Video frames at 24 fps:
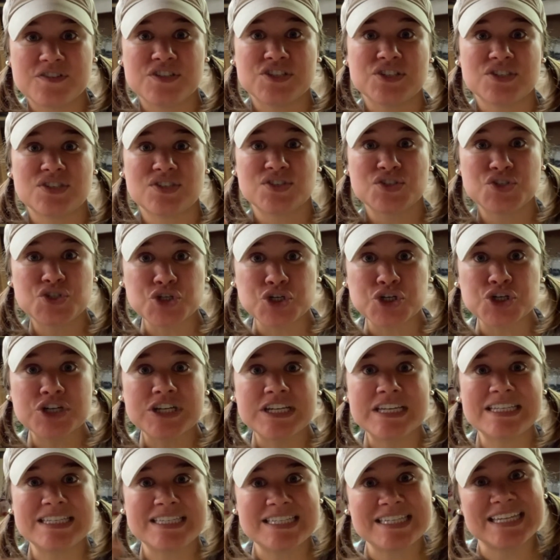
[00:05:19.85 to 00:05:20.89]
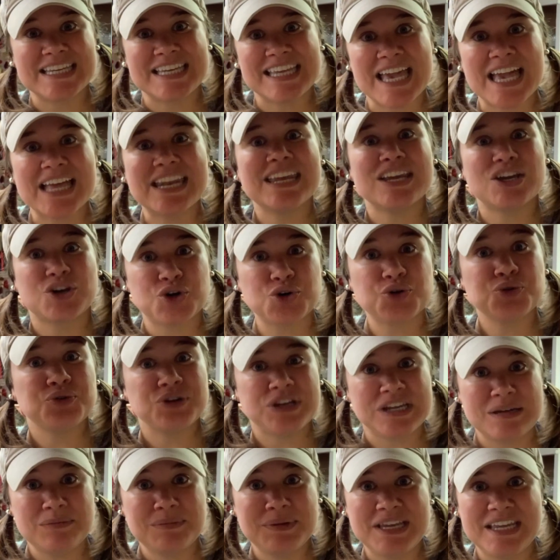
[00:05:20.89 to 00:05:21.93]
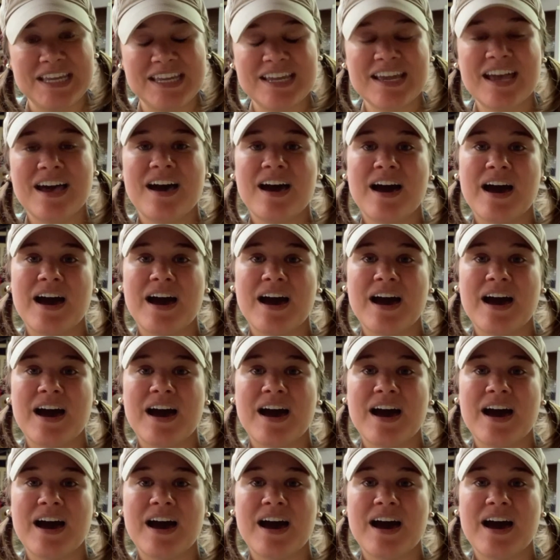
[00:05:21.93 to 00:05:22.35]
to stir it to get it creamy.